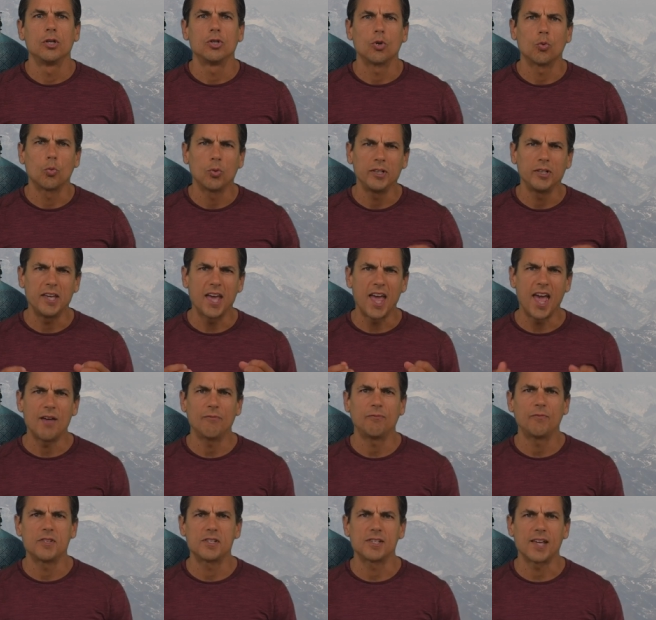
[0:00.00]
to really
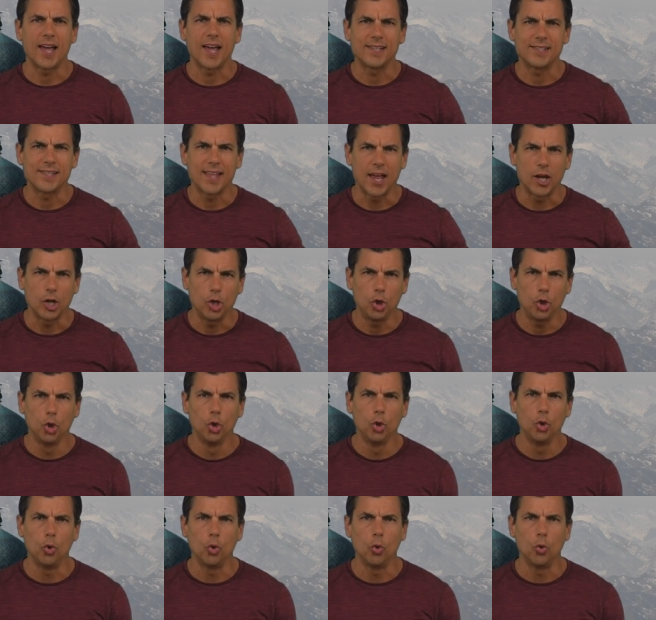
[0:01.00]
emphasize that
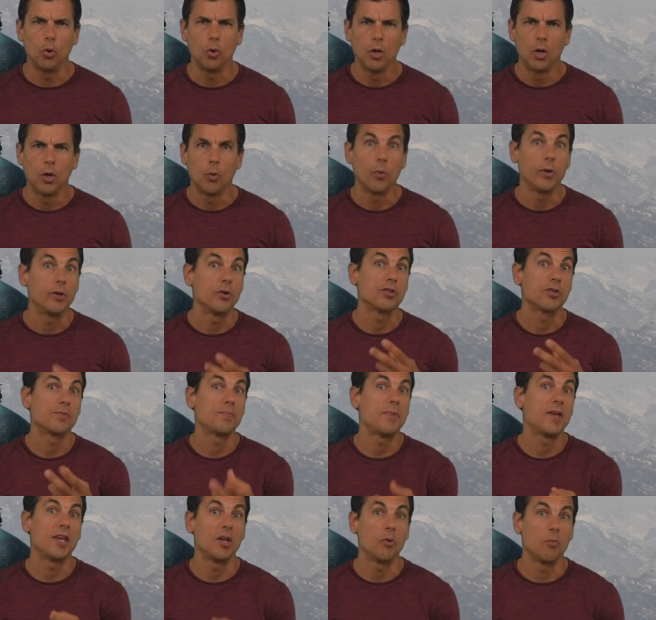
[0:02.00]
oo when you're
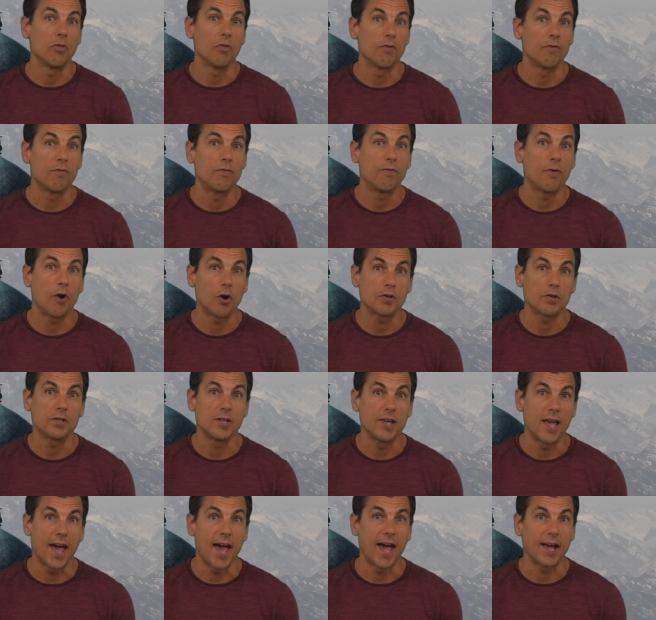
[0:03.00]
speaking with a
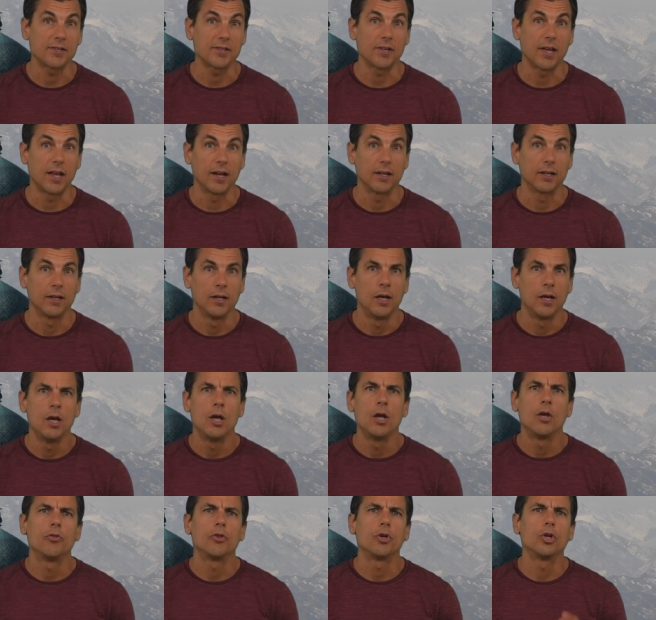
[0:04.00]
Farsi accent.
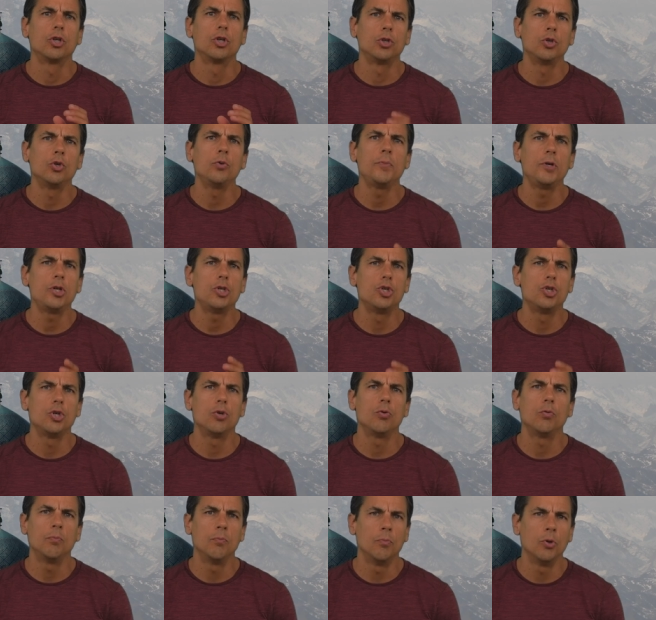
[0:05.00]
The gloomy
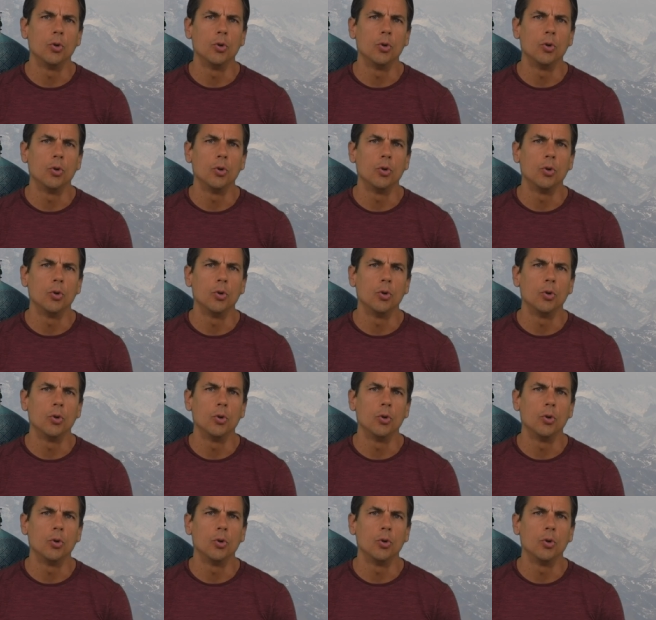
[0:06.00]
June